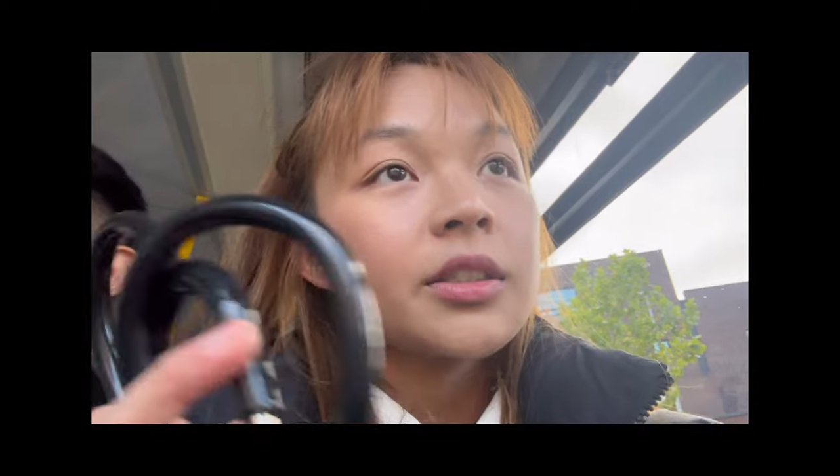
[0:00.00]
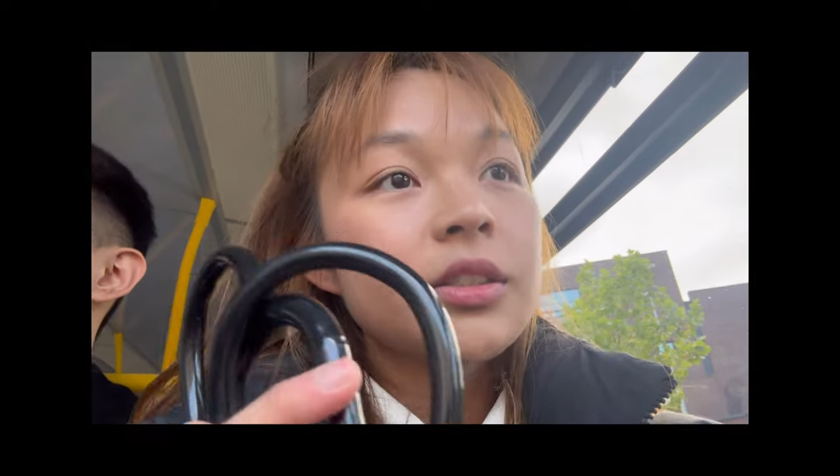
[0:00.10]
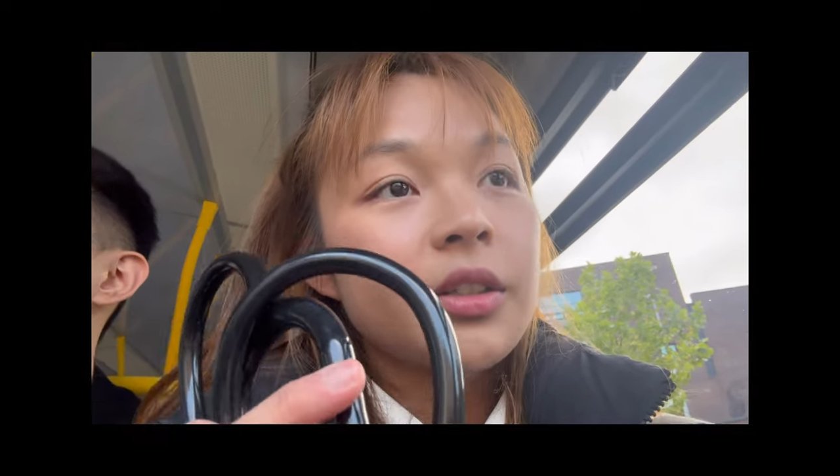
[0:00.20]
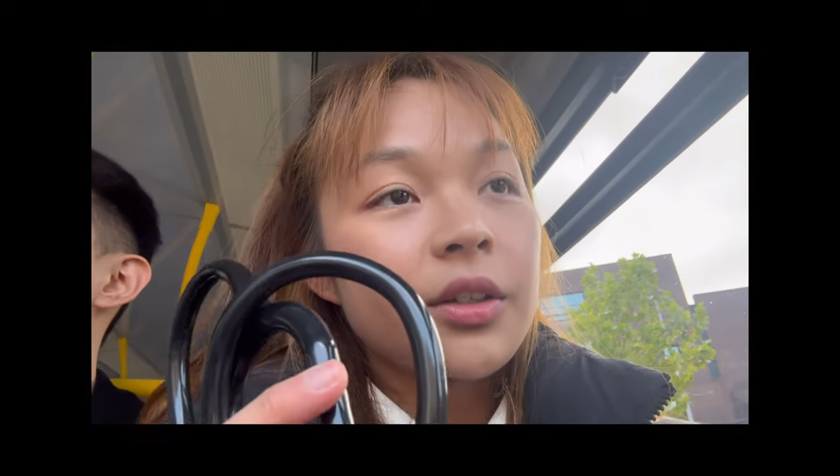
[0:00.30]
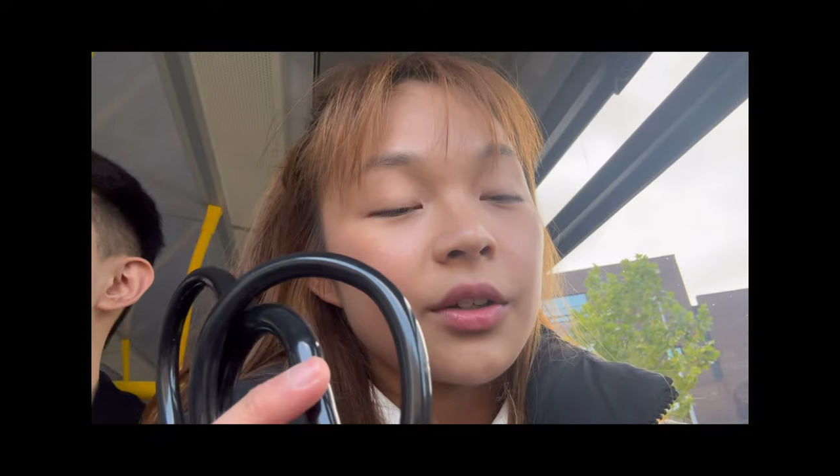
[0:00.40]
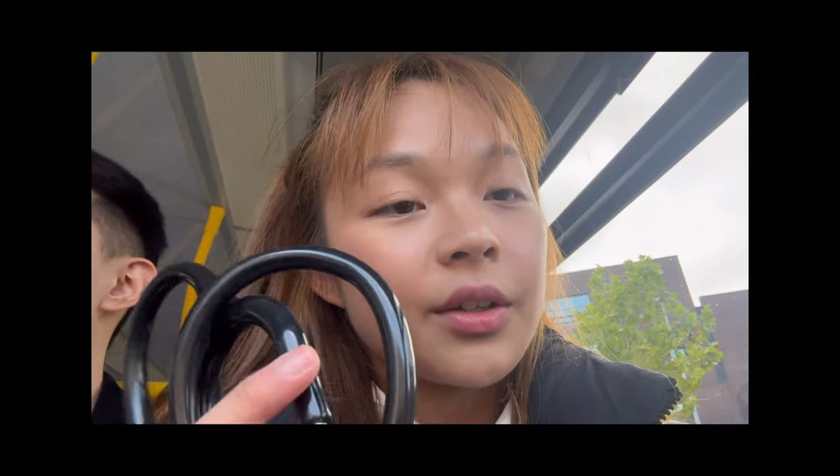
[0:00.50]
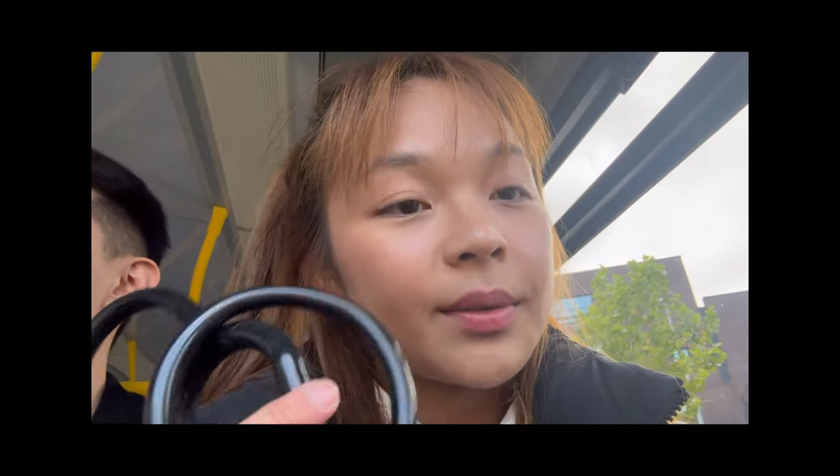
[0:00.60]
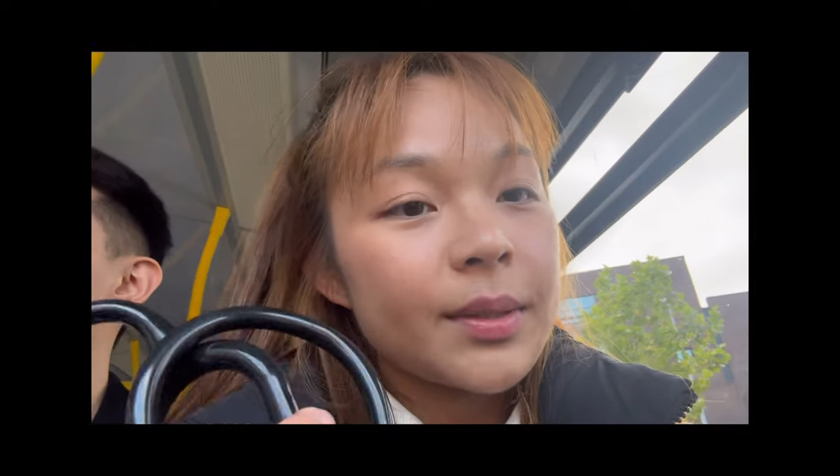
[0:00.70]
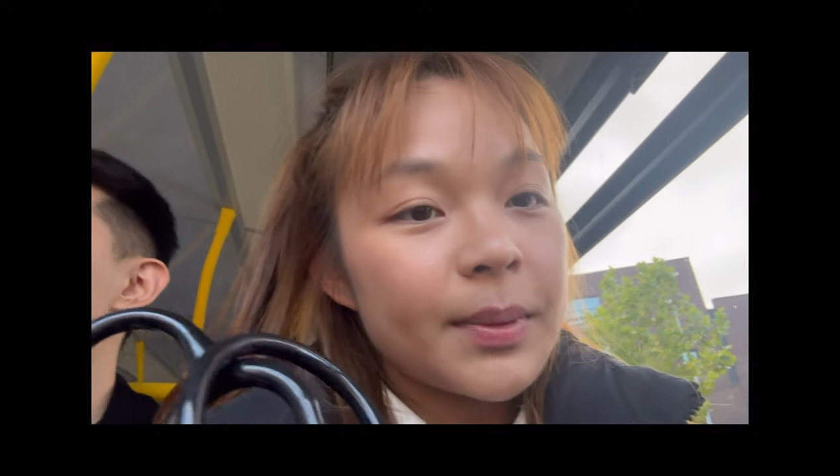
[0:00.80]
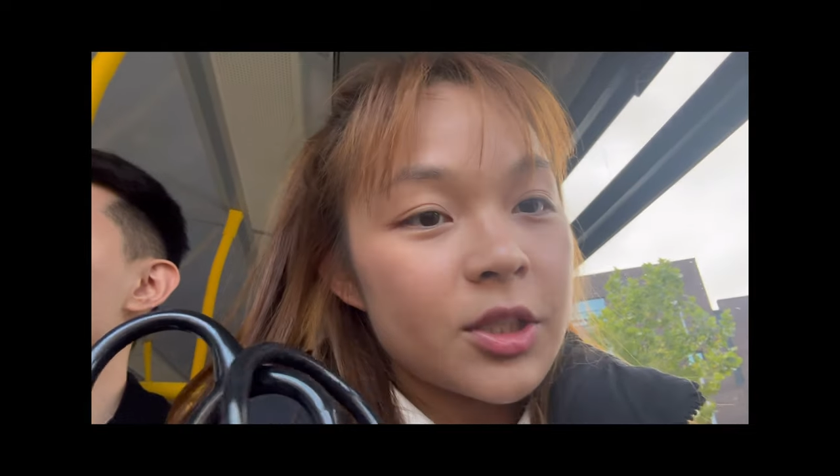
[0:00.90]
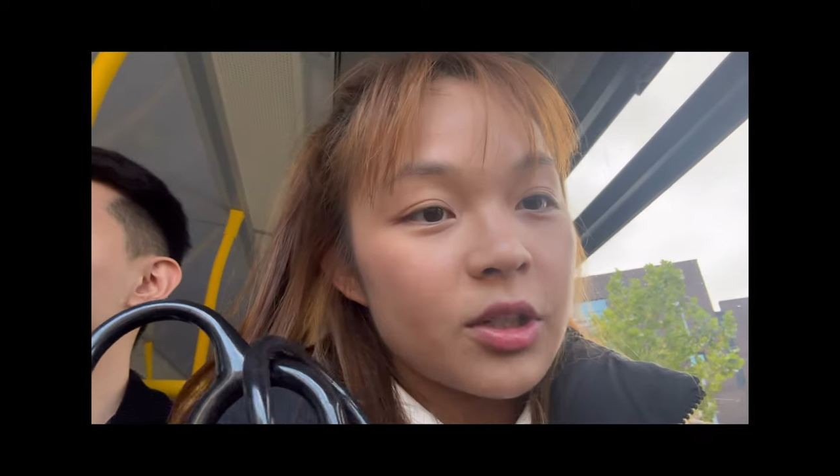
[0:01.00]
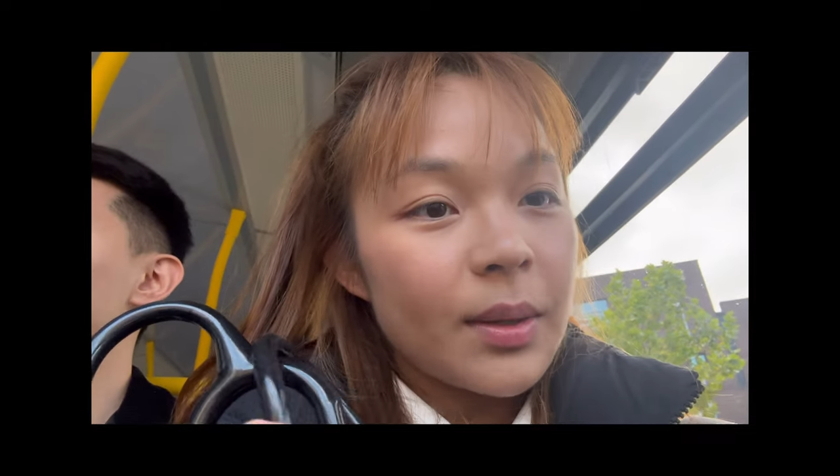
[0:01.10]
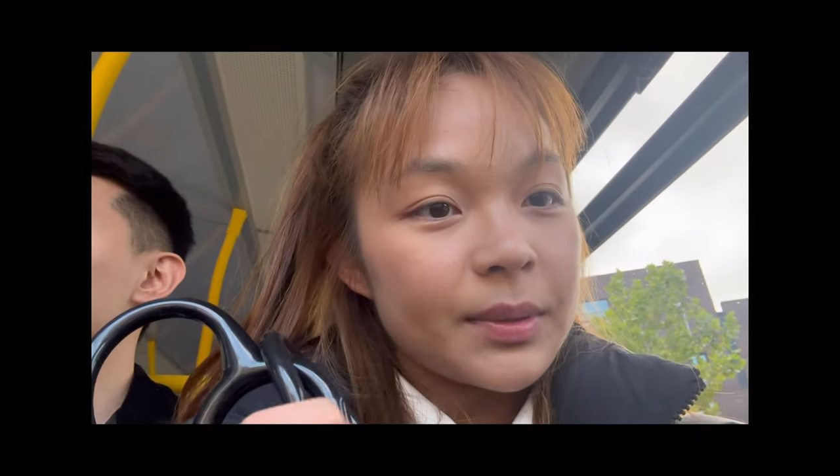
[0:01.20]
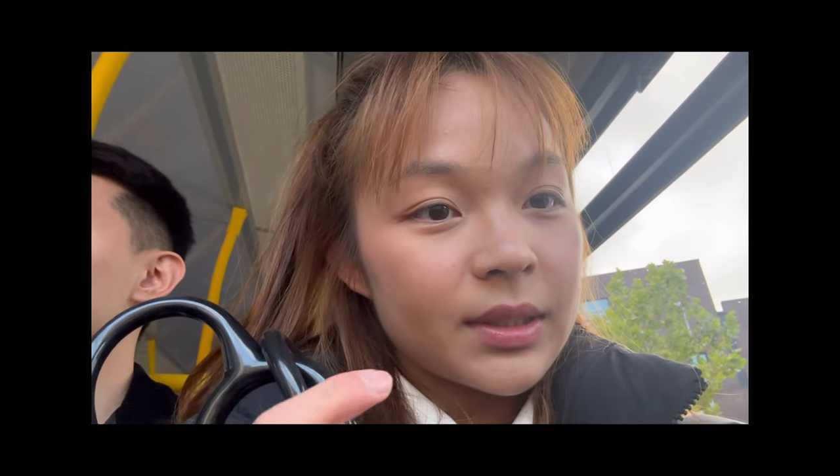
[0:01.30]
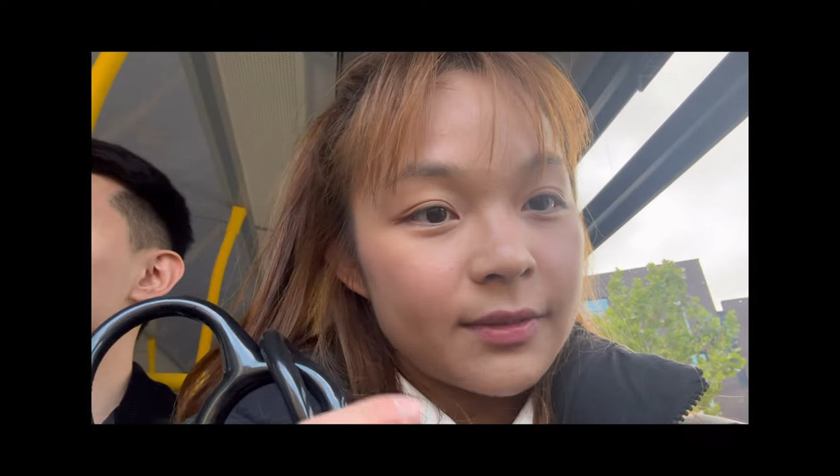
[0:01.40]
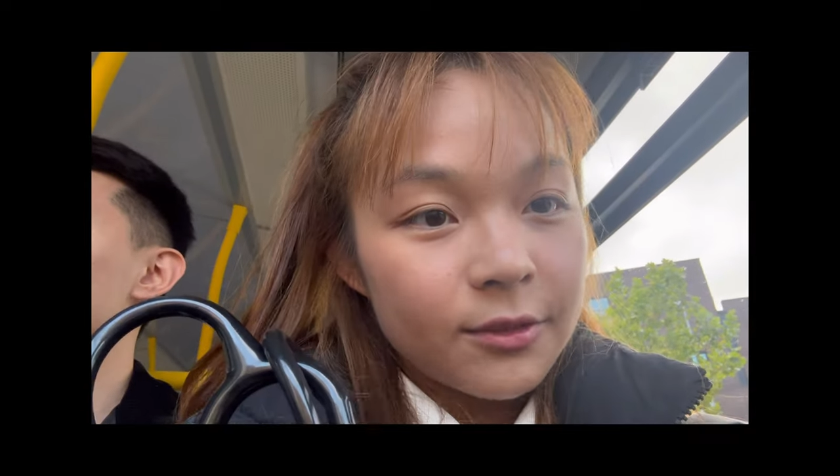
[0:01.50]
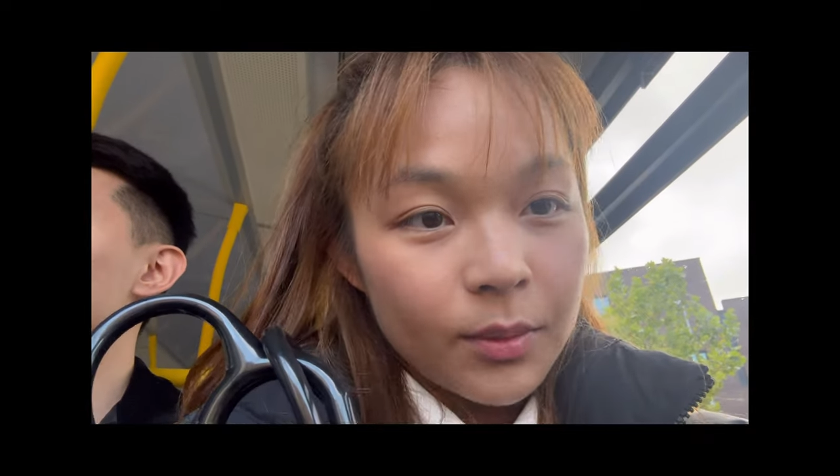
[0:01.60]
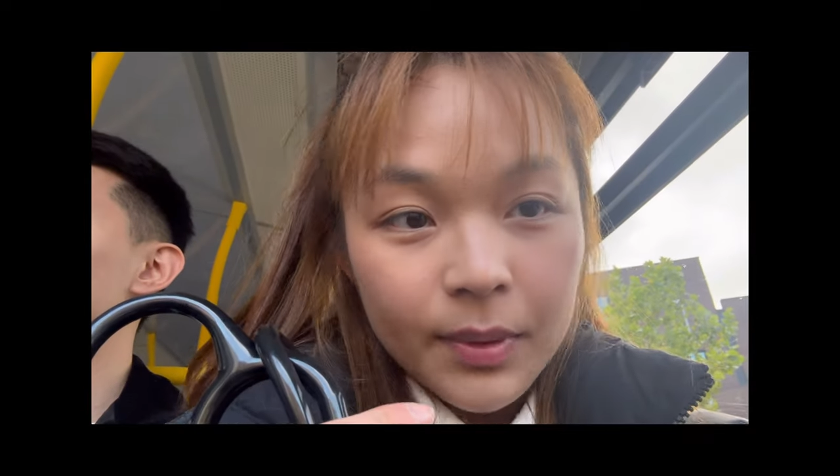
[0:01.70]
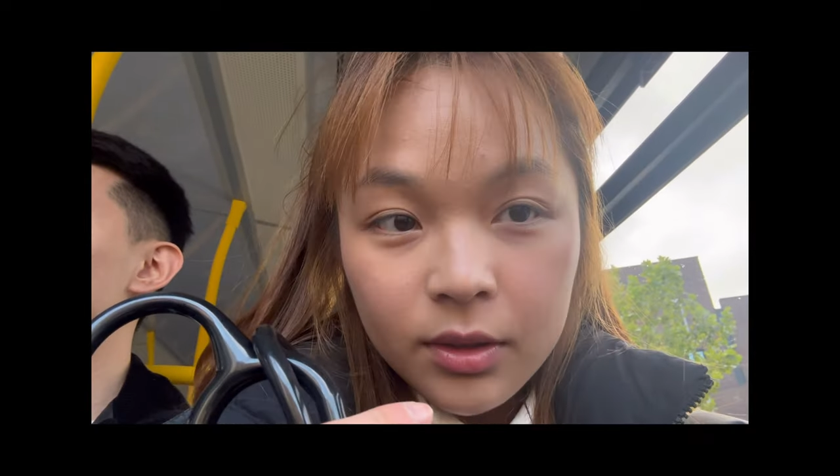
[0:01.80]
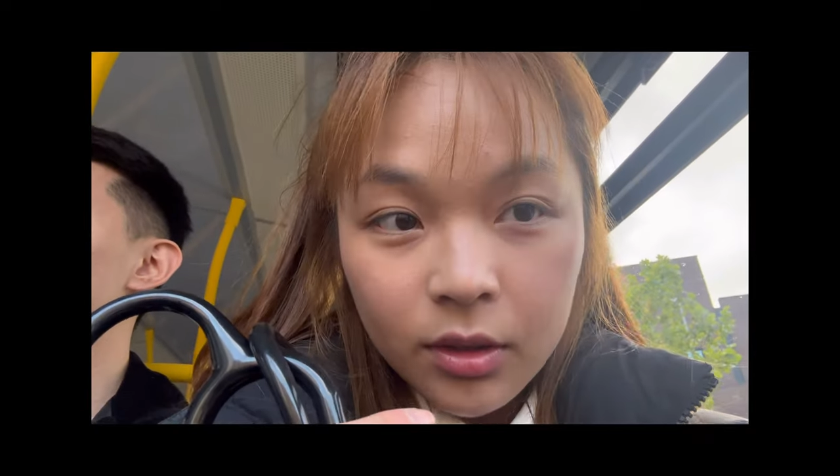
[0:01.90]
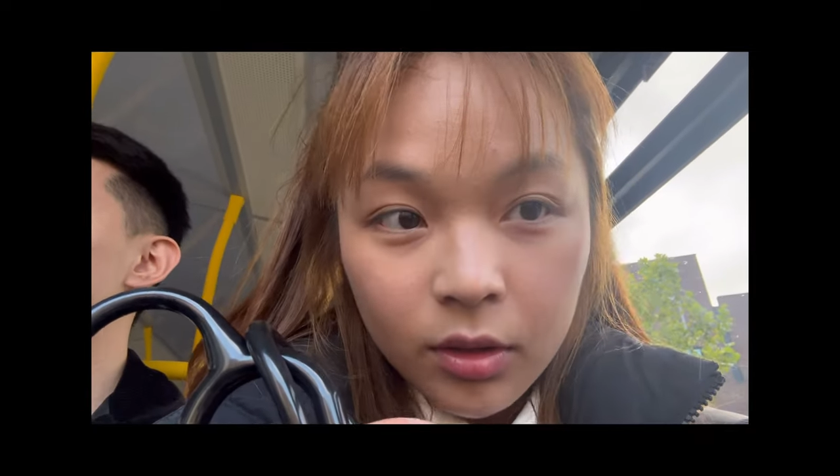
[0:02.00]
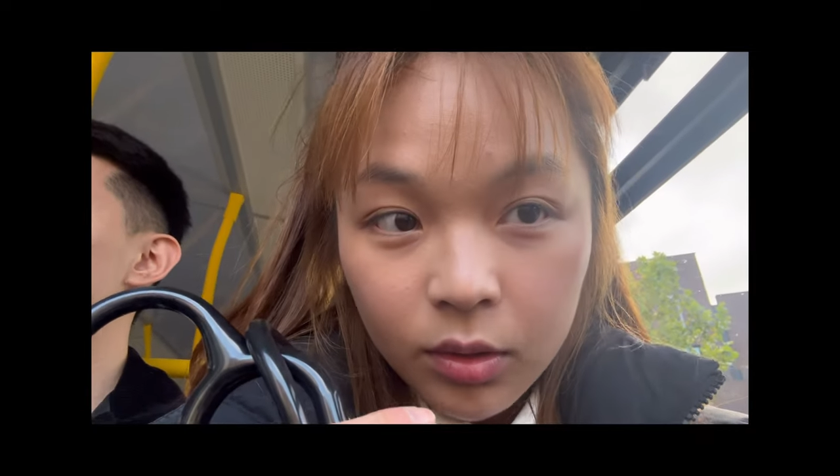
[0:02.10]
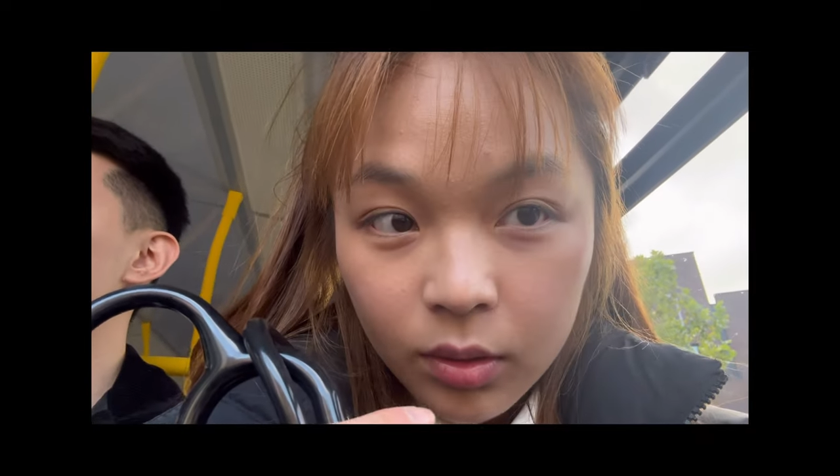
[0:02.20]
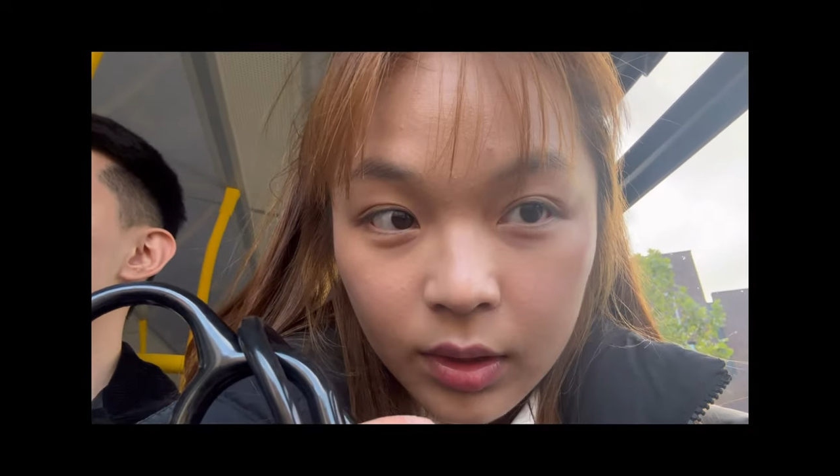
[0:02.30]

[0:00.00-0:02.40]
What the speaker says: so it was a bit troublesome for me to go.